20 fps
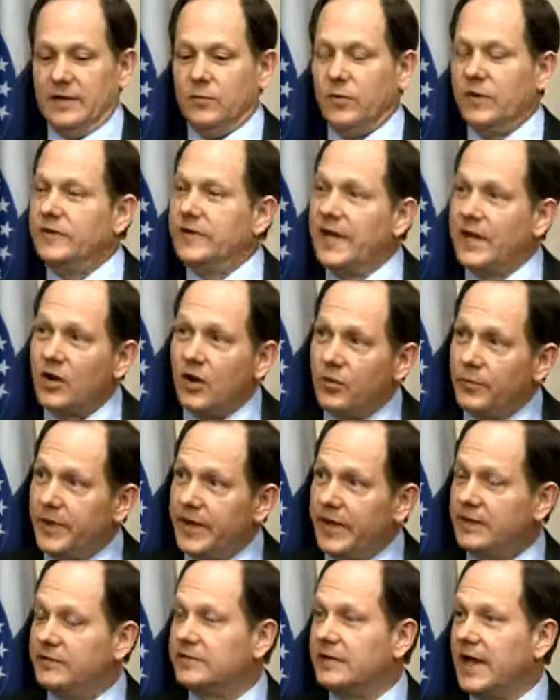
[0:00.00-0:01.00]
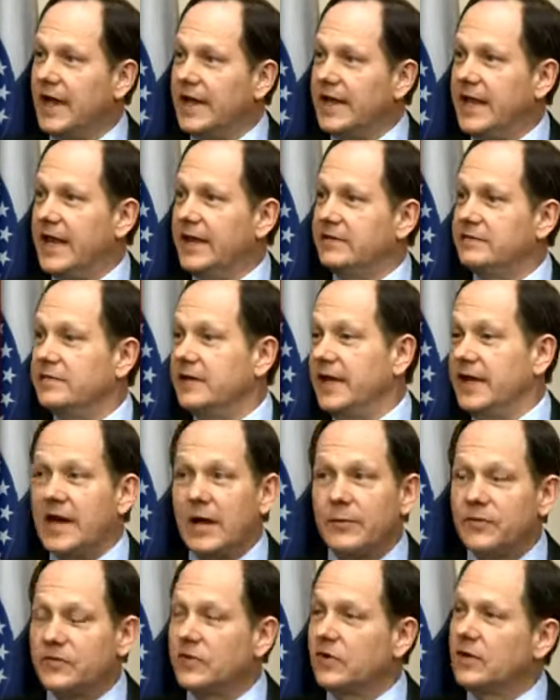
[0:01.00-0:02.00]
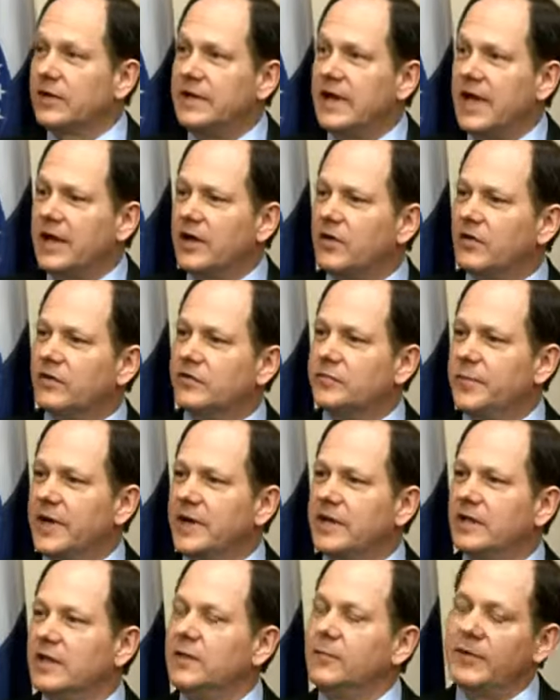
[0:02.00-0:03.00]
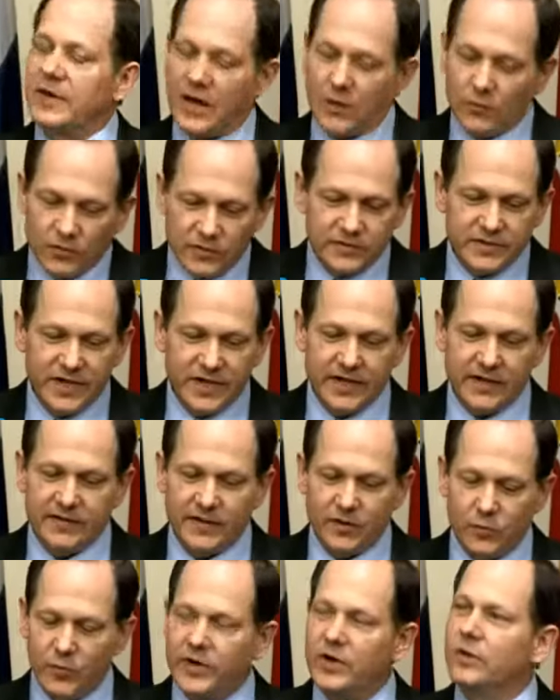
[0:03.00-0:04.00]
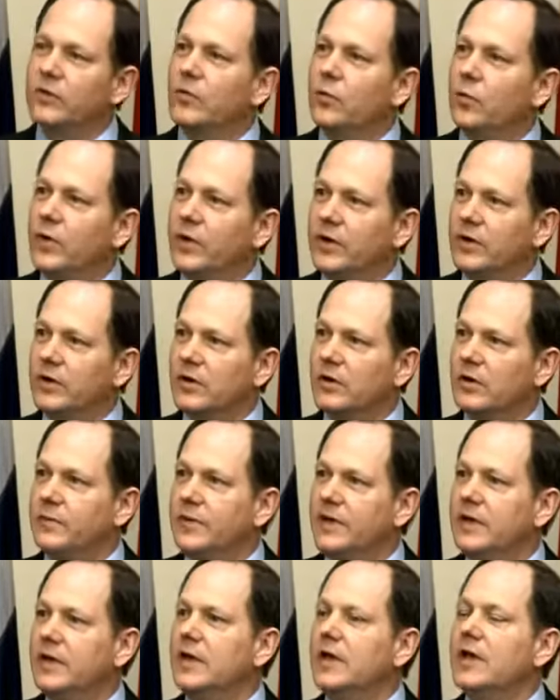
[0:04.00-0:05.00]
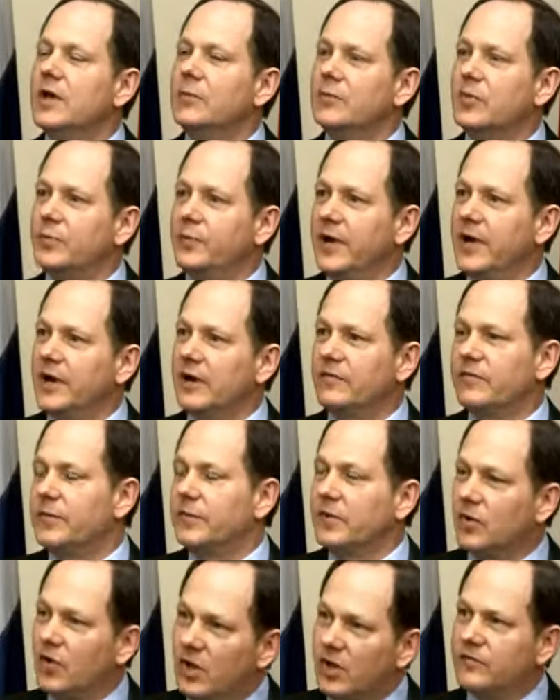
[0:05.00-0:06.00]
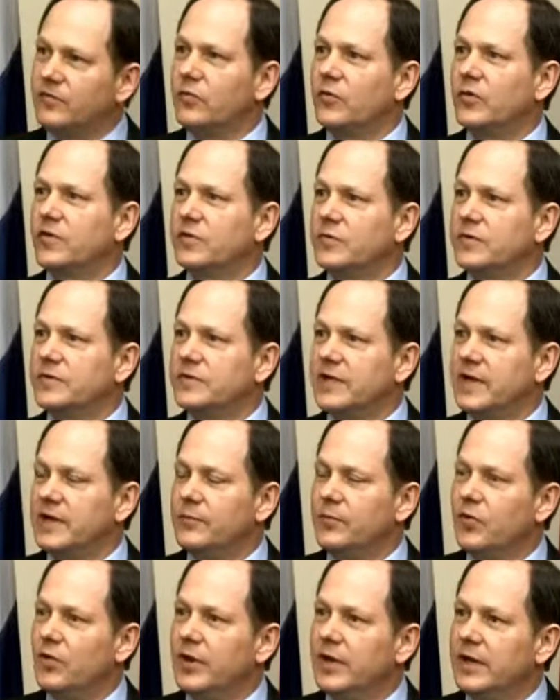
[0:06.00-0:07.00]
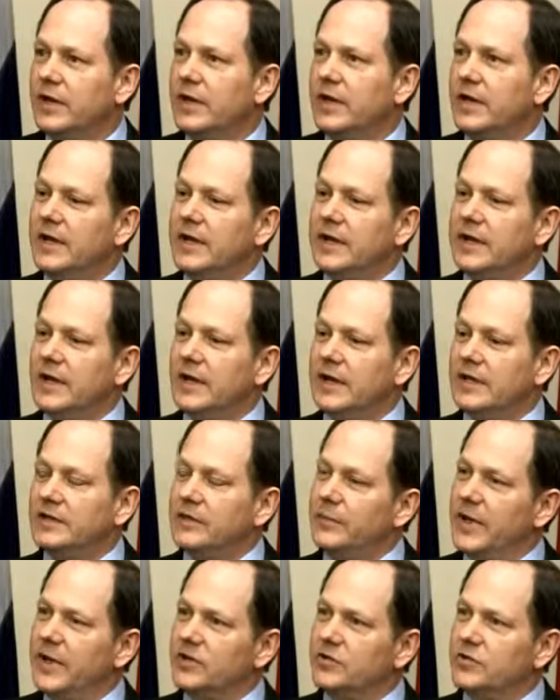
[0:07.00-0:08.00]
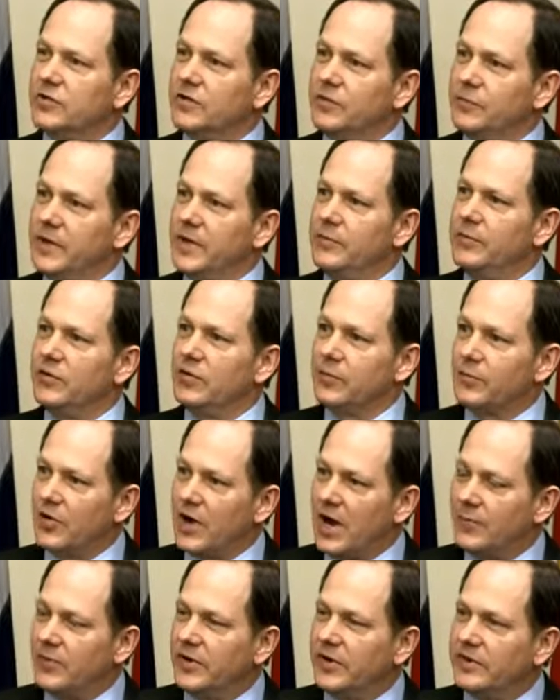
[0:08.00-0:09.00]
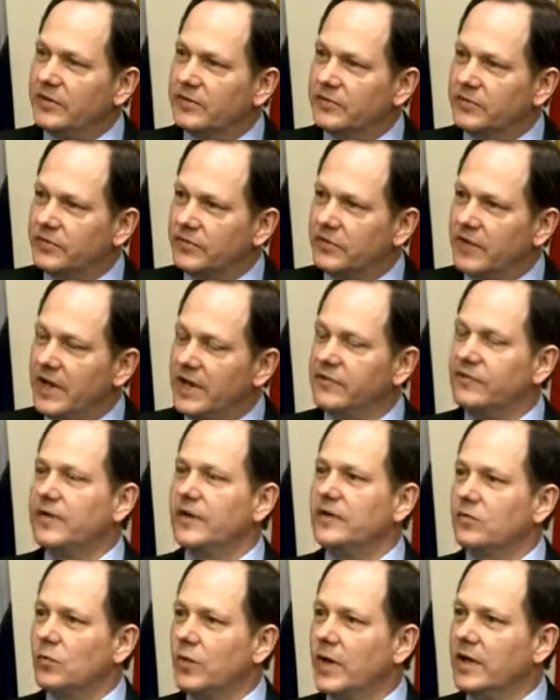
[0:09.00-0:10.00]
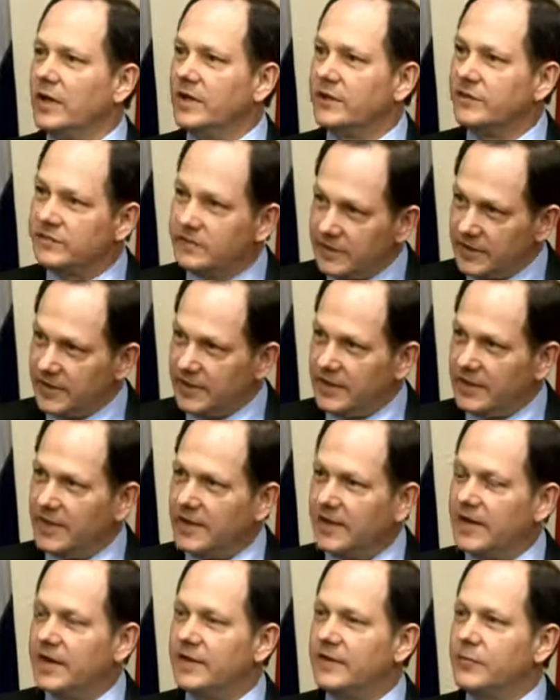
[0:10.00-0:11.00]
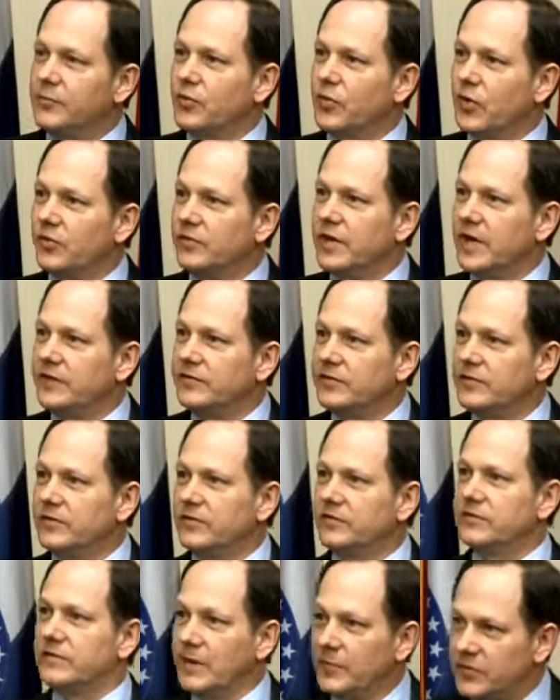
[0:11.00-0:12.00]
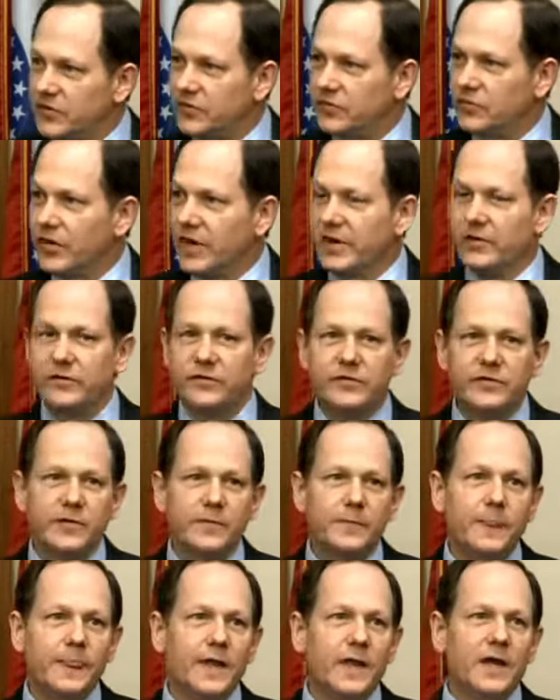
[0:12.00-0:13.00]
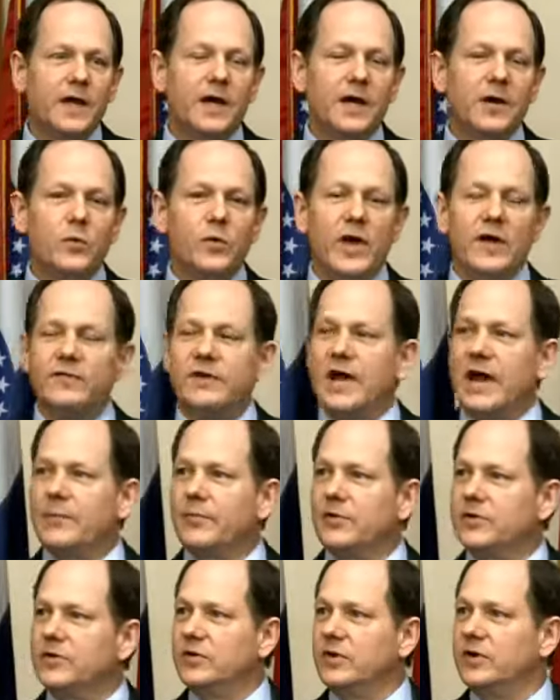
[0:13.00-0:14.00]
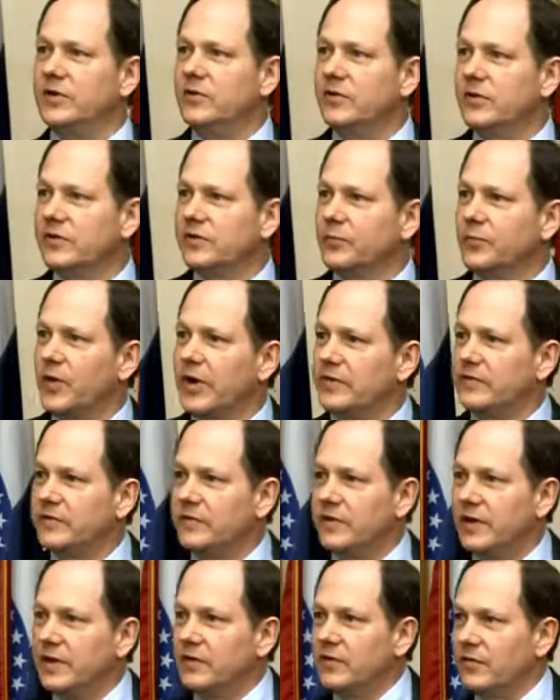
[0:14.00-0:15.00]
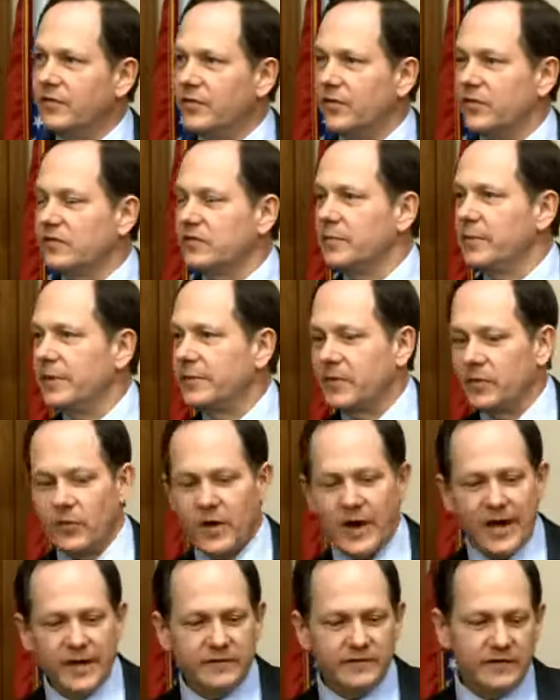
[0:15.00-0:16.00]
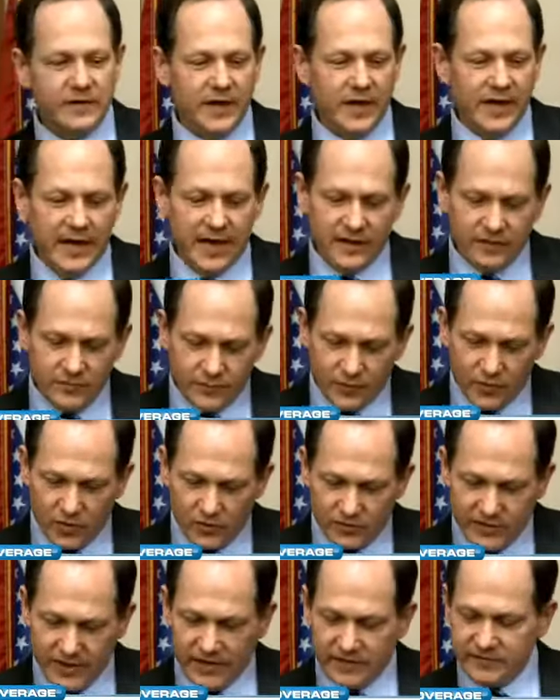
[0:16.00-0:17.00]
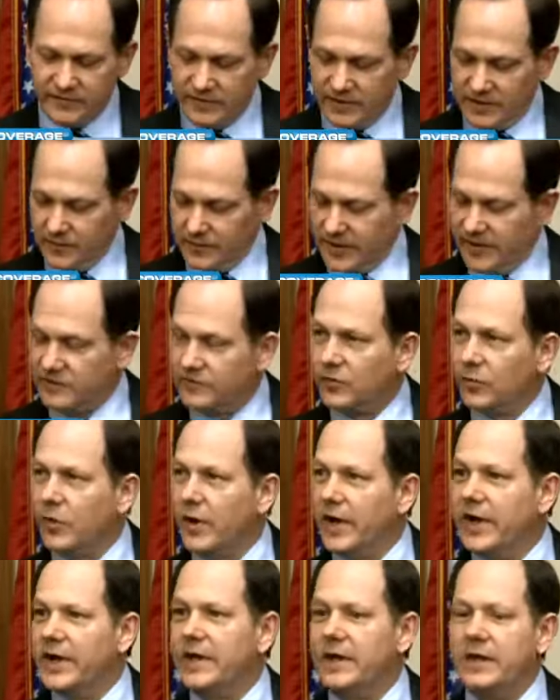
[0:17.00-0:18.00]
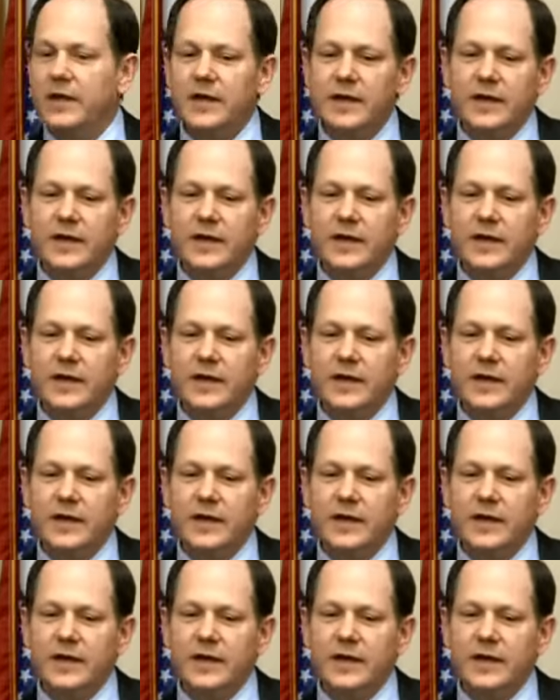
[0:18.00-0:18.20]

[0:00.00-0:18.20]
What that all means, I can't say, and I'm certainly not going to speculate, but I will tell you that we are going to be prepared from a law enforcement standpoint to make sure that people and properties are safe, as well as that protesters, demonstrators who have an opportunity to express their First Amendment rights and to protest in a peaceful way.